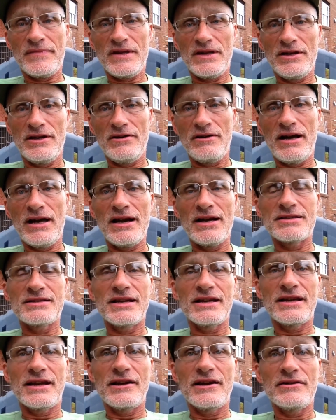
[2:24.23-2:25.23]
You know, how to
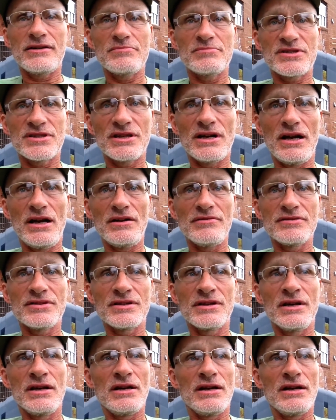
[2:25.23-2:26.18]
take care of themselves,